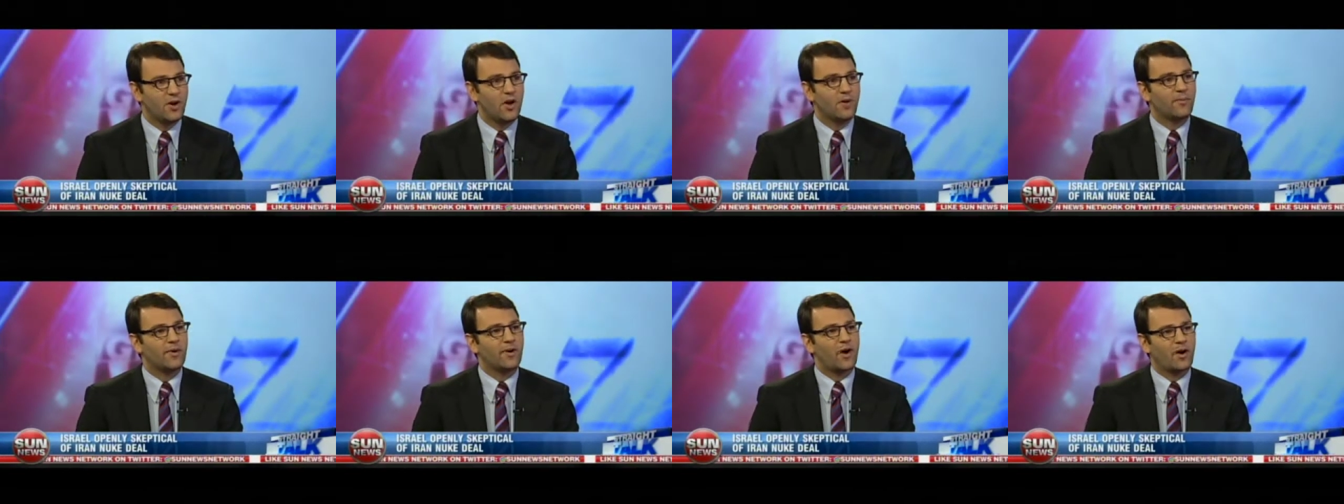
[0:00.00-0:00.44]

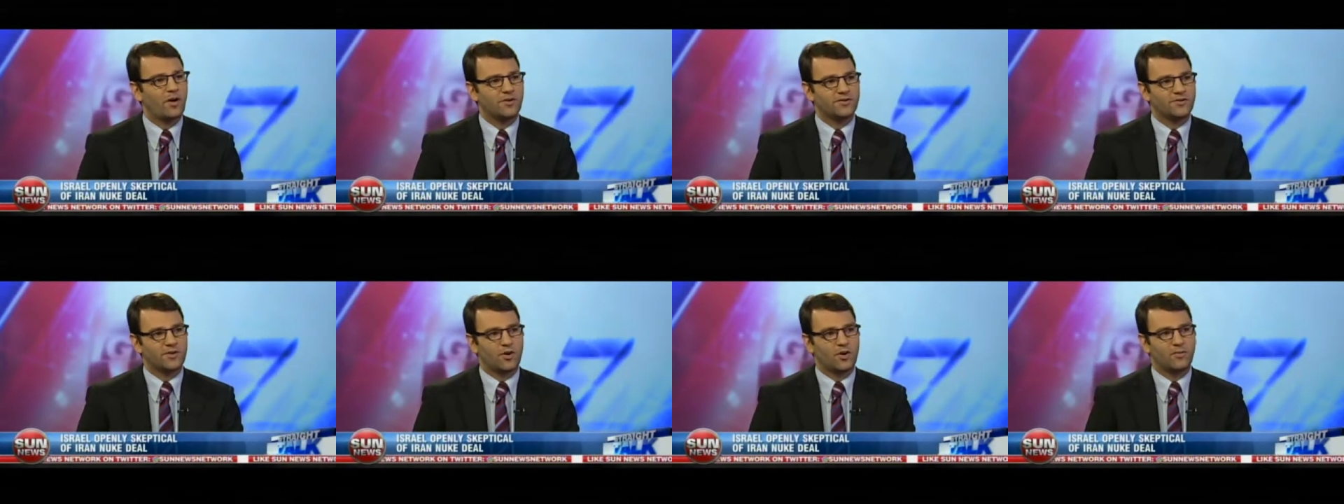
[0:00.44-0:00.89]
but
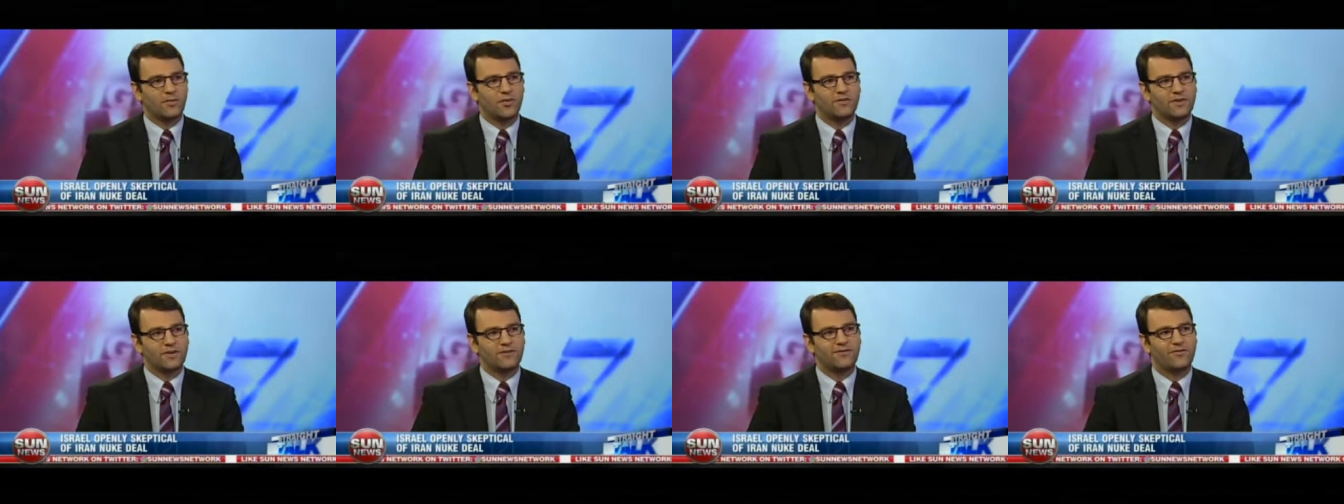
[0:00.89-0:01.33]
also
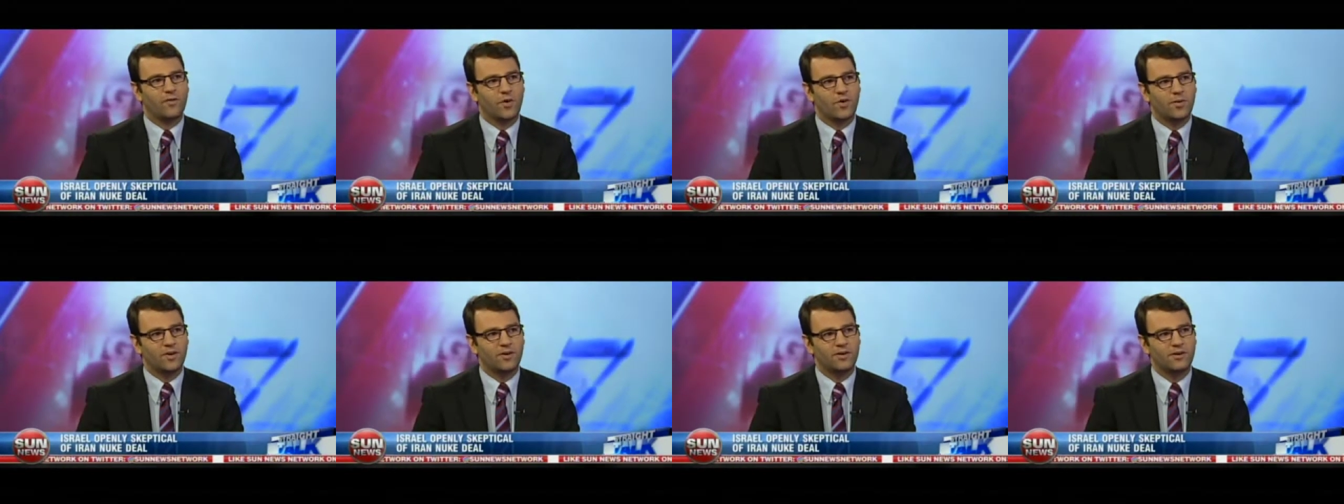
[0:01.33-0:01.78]
moving
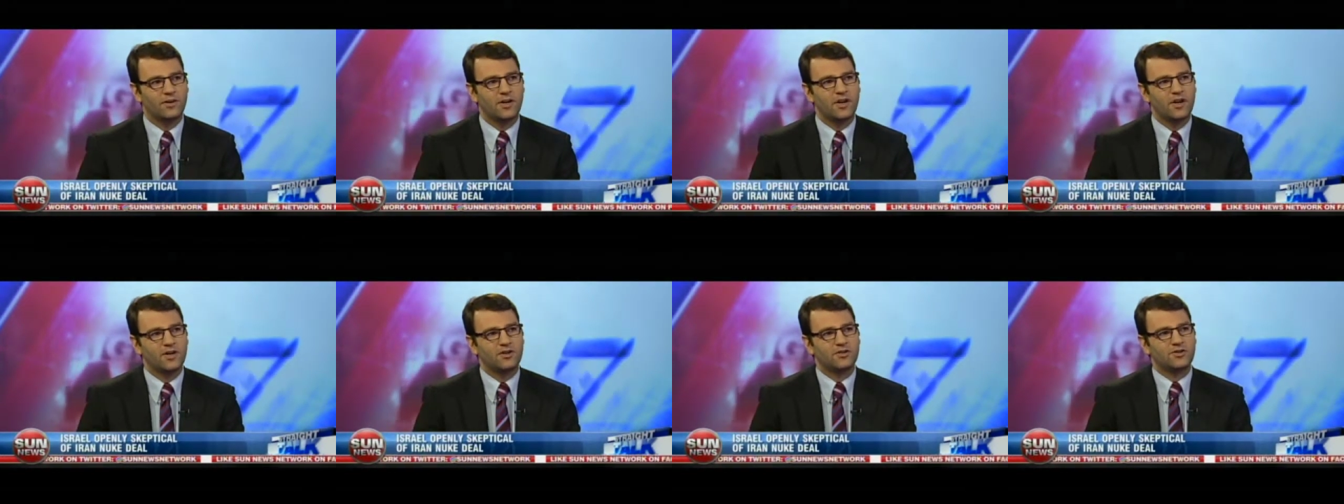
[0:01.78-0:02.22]
forward
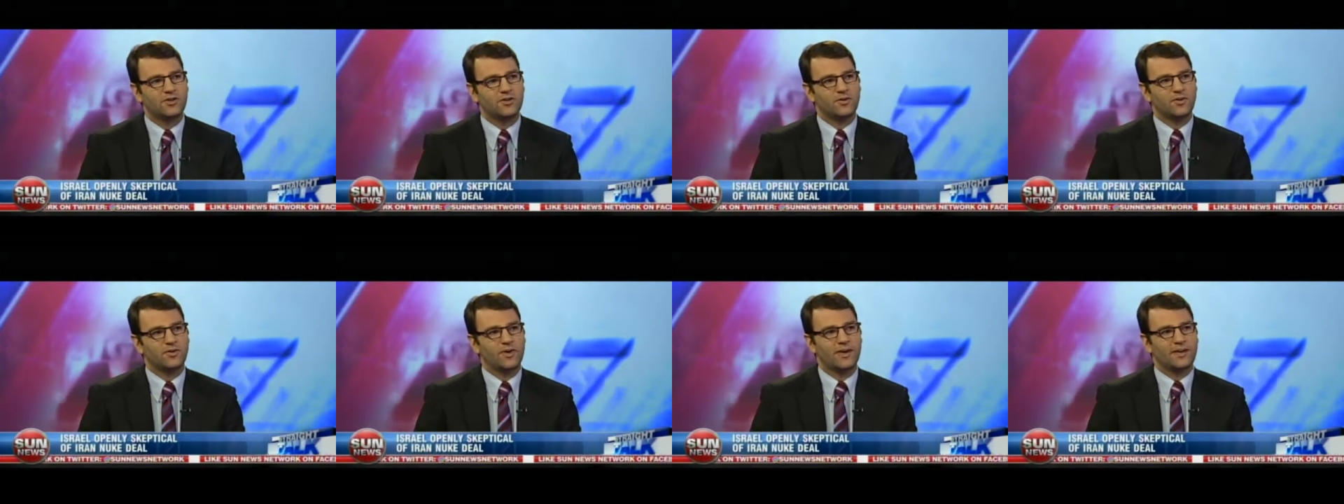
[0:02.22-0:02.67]

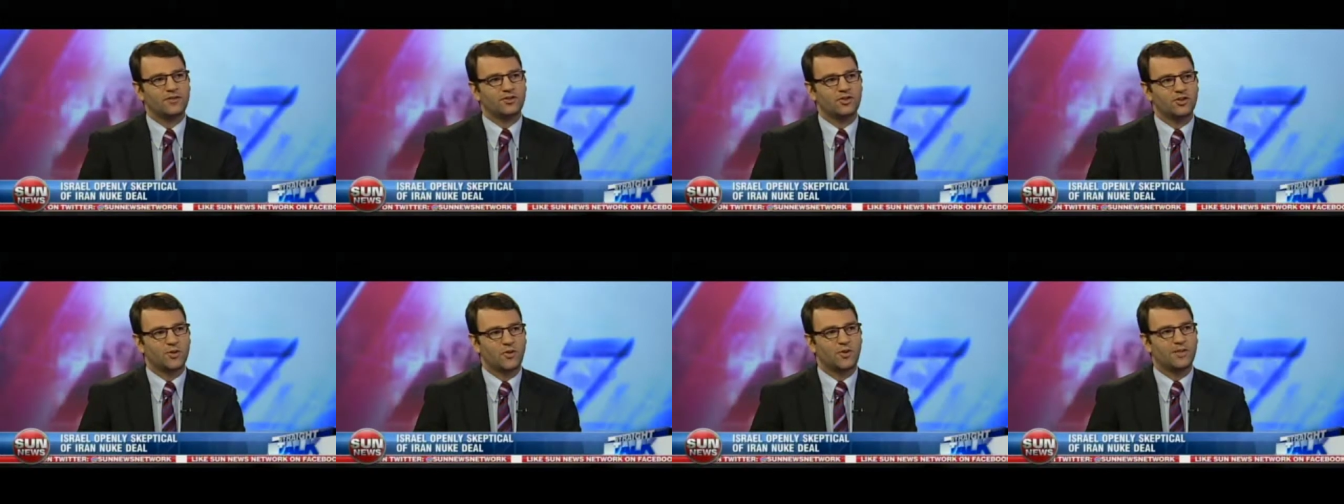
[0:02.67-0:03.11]
to
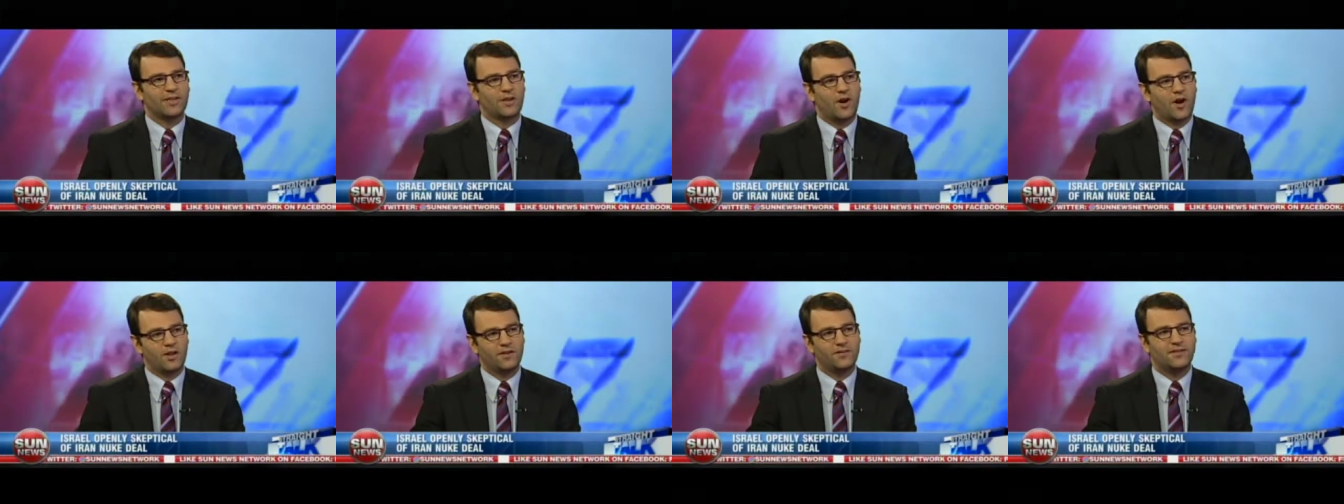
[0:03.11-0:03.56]
ensure that
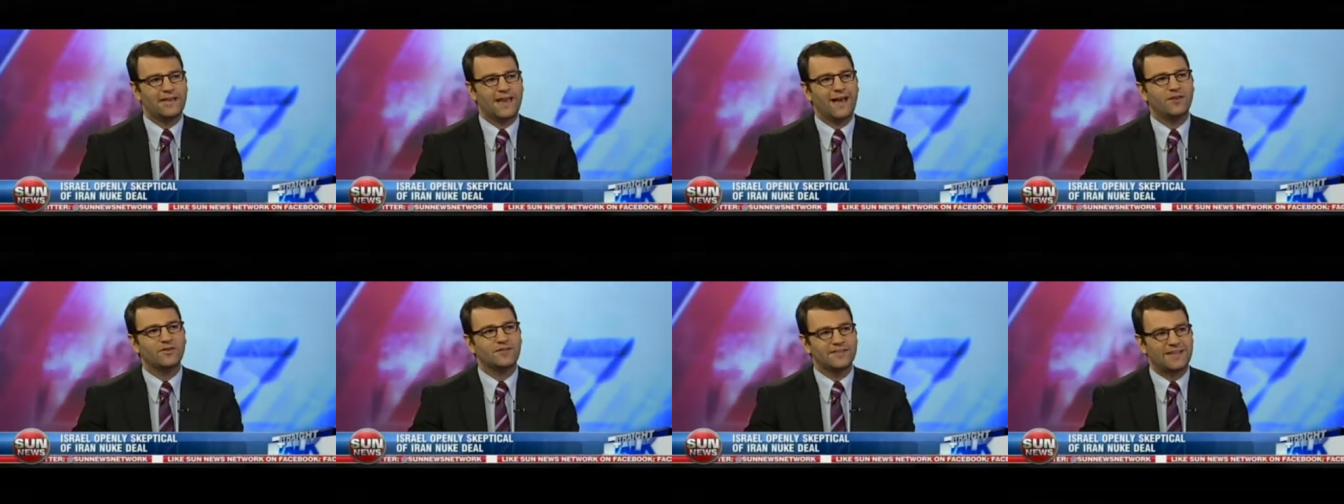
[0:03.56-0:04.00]
all of the
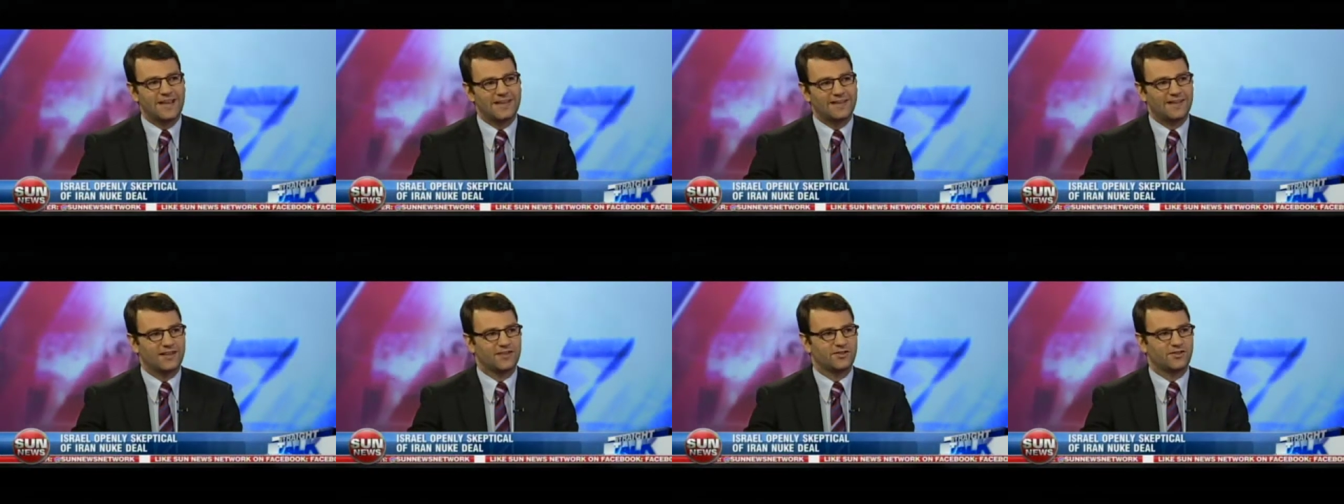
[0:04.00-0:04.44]

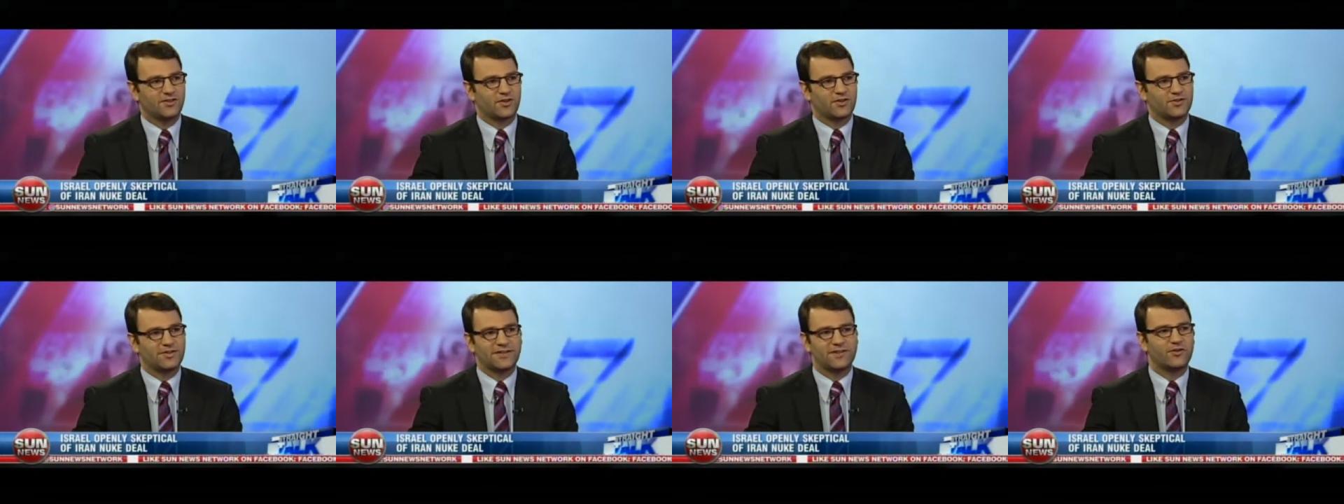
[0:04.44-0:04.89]
outstanding
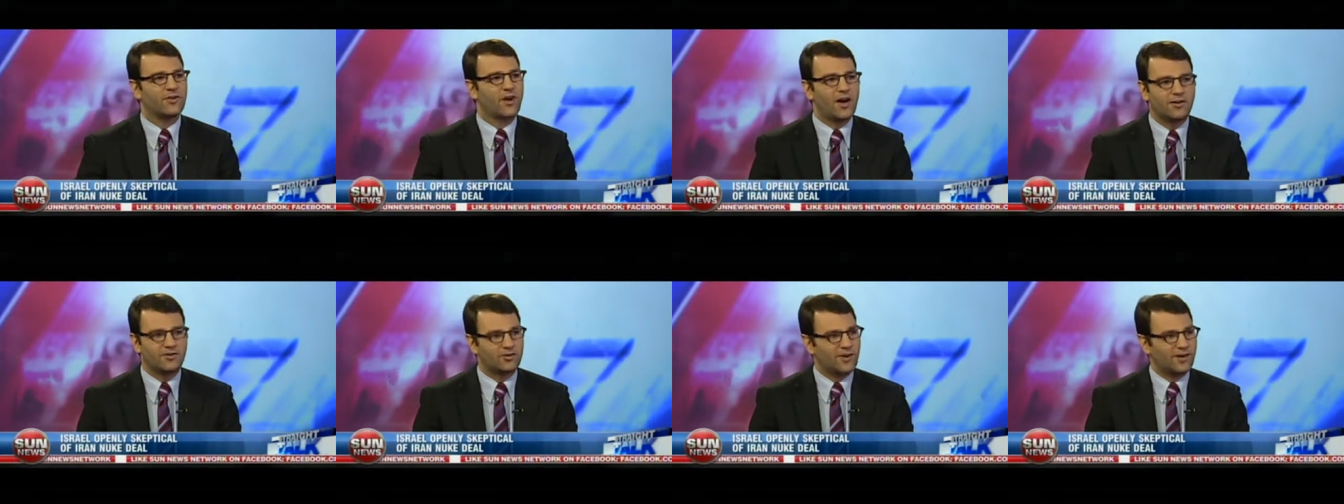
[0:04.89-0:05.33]
concerns that are
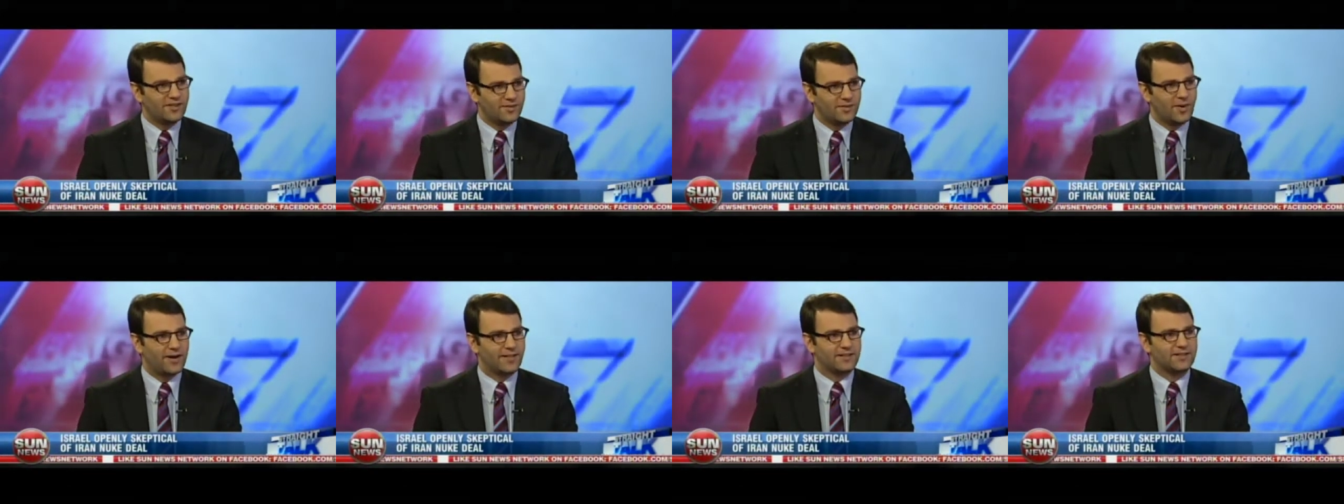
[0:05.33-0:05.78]
not addressed
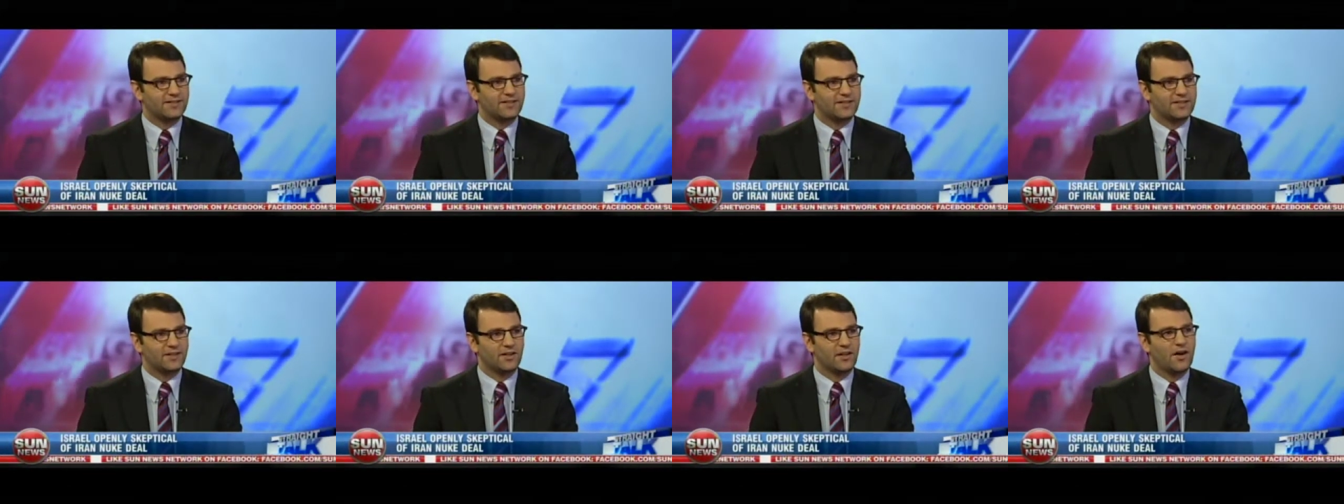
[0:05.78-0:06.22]
by this
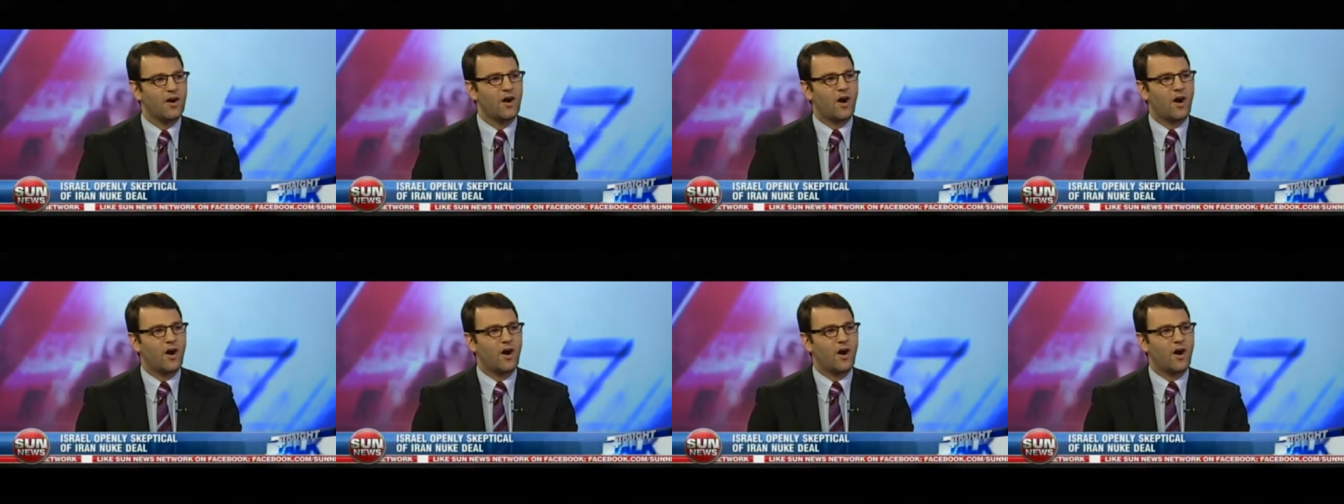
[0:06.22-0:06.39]
deal